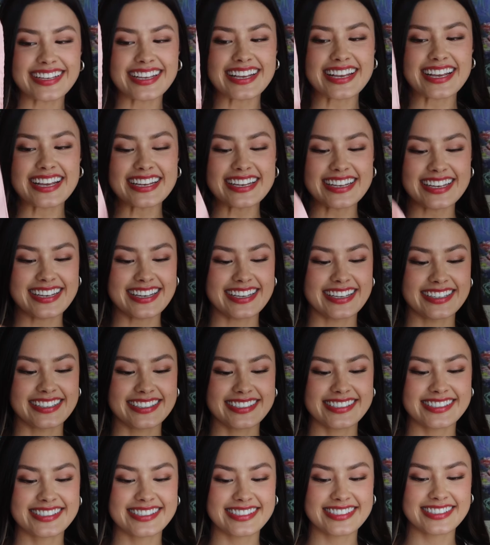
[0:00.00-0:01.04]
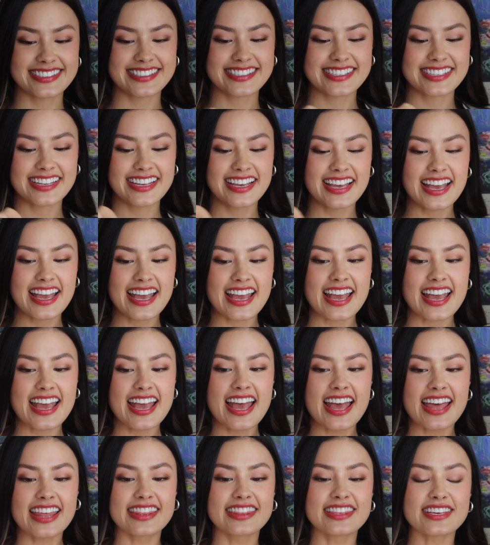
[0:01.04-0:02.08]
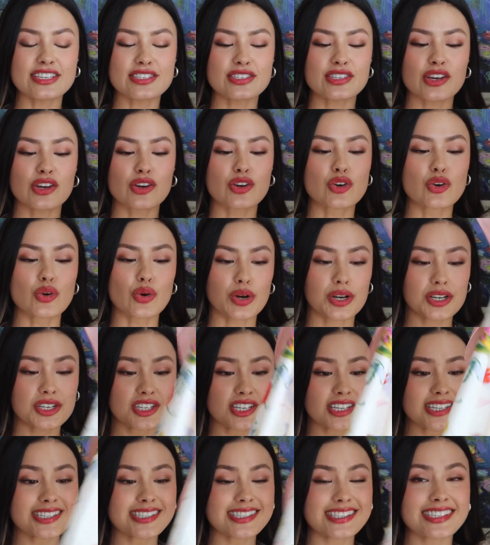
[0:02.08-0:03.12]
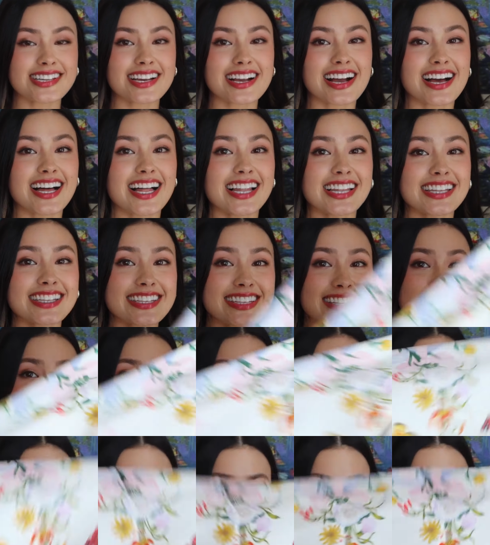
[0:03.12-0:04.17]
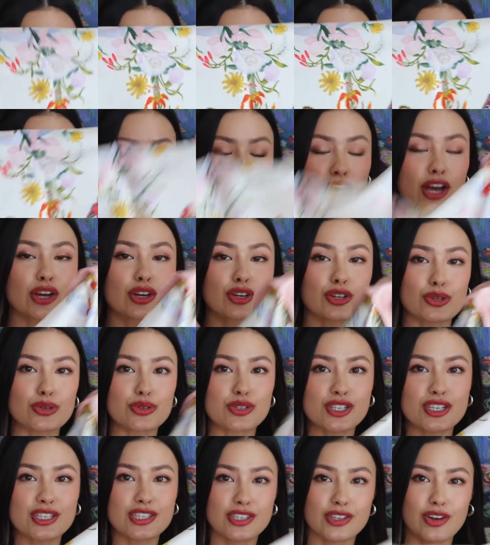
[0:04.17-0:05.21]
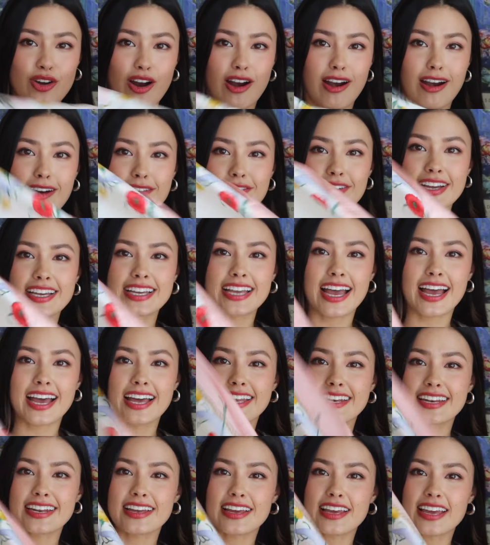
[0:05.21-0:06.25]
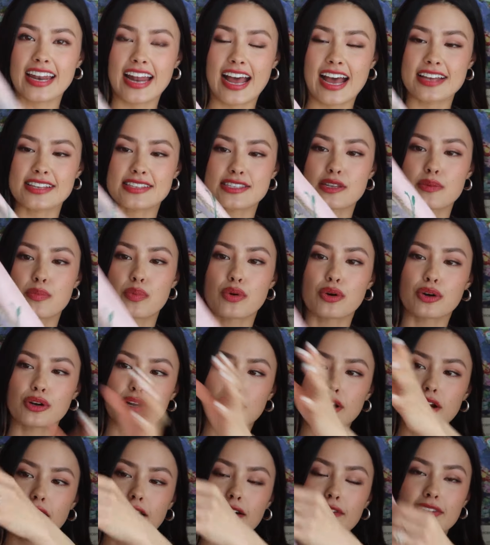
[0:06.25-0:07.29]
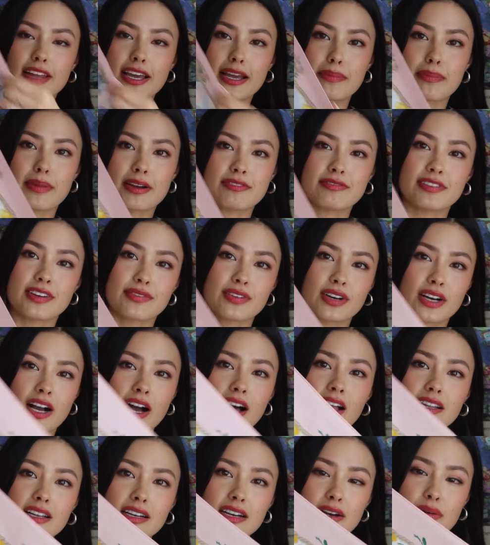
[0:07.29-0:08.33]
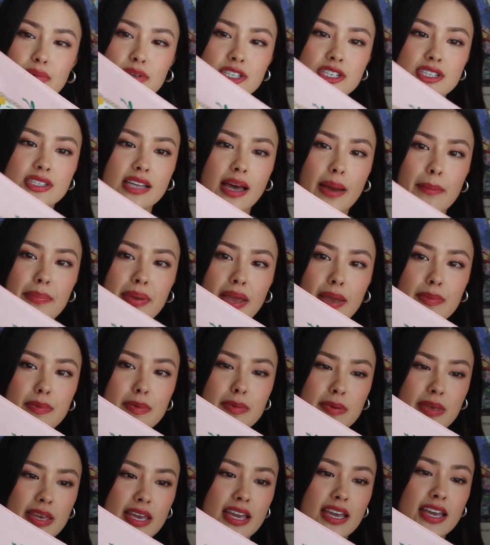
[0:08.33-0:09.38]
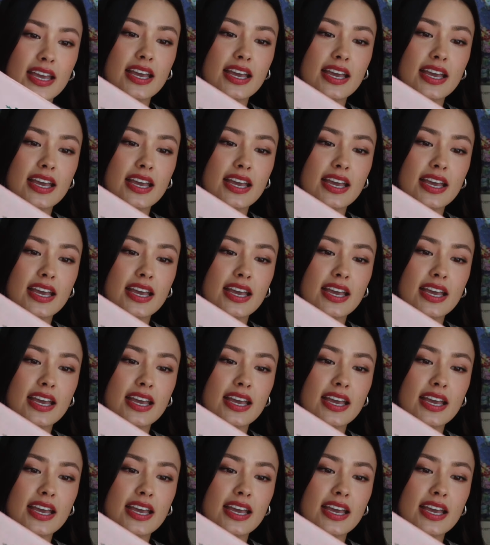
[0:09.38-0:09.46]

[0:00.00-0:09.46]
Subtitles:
it is this gorgeous classic Gucci scarf. Again, it has the border of like my favorite color, which is that baby pink.